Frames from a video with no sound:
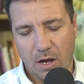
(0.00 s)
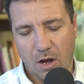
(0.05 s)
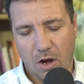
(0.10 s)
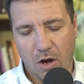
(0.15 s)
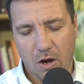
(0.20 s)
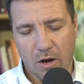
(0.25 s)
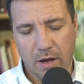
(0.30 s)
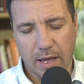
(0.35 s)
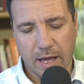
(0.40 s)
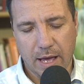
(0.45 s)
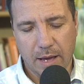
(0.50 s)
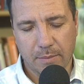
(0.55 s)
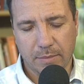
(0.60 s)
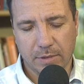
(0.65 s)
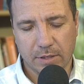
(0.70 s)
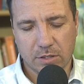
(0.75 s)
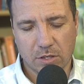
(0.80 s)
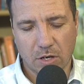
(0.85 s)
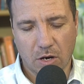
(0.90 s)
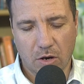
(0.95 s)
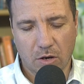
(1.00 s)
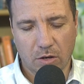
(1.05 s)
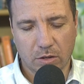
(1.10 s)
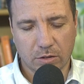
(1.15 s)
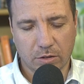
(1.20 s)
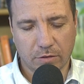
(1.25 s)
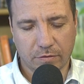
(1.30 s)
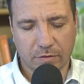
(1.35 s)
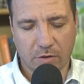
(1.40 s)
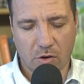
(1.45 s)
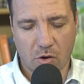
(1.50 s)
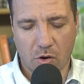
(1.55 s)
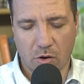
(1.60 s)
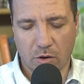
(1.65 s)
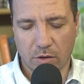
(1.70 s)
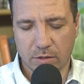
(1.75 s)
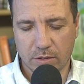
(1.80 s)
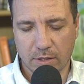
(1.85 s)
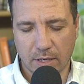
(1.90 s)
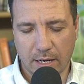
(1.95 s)
I am a child of
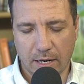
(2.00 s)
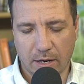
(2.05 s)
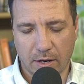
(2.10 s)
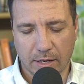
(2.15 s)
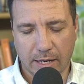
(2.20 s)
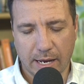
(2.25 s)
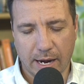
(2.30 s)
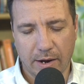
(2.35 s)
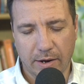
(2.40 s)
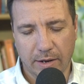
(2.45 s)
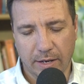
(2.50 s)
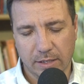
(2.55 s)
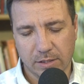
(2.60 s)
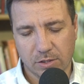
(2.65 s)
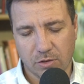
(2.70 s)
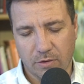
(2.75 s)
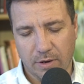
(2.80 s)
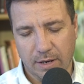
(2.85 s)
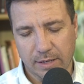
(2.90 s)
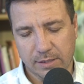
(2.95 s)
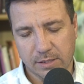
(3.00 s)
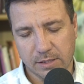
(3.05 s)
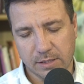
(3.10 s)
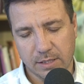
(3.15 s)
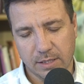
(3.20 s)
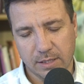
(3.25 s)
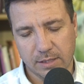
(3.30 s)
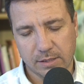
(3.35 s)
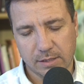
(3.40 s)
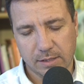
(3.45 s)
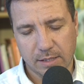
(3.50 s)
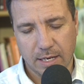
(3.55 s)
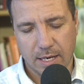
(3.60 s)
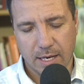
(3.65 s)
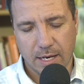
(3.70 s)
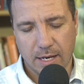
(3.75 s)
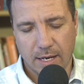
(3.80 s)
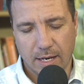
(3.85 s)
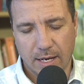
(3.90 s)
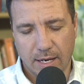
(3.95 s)
God, and I carry his righteousness
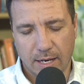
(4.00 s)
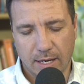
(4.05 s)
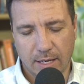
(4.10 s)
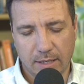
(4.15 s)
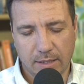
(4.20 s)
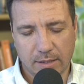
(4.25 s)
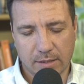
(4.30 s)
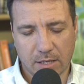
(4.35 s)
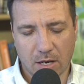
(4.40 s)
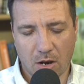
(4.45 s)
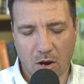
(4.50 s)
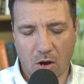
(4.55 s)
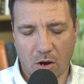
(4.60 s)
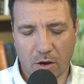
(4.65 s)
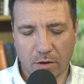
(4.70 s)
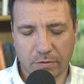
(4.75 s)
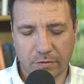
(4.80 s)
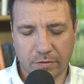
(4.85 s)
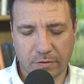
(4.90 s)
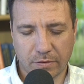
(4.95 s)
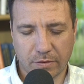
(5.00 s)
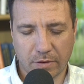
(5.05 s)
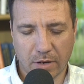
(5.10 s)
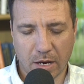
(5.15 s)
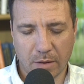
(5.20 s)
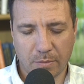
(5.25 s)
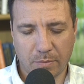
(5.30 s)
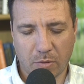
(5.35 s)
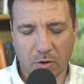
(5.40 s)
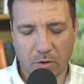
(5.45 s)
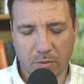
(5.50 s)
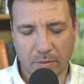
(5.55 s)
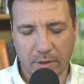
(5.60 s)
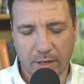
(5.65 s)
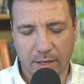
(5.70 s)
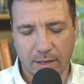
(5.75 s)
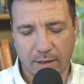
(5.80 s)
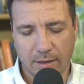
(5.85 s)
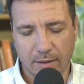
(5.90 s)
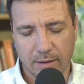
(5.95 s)
and his life upon
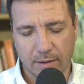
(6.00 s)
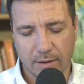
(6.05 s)
me.